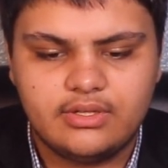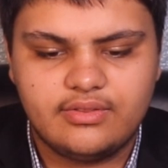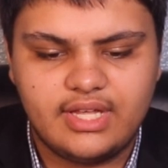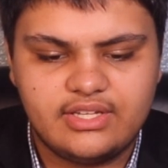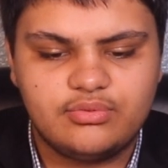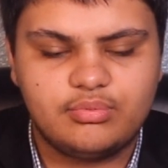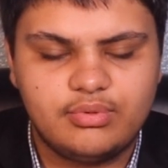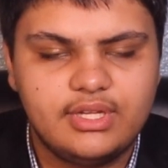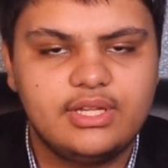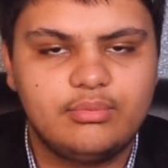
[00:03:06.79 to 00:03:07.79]
that's
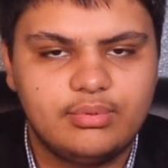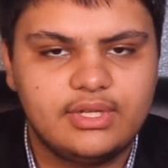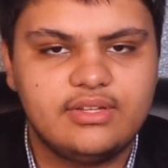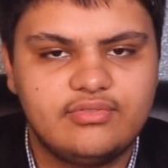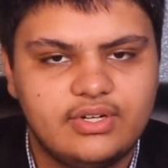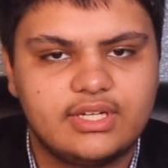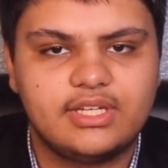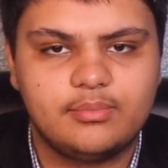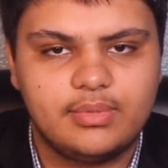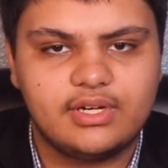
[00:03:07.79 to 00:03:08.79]
really, really fucking
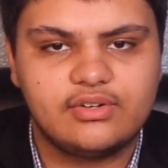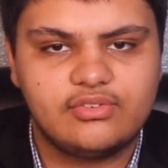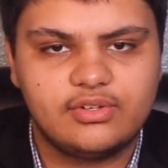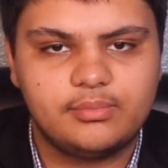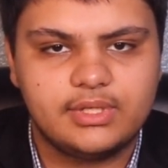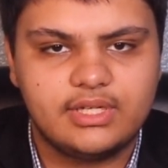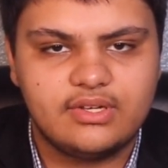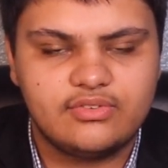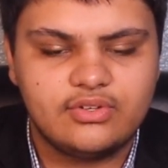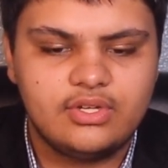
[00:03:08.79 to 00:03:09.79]
embarrassing,
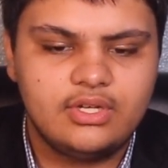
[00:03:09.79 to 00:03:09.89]
because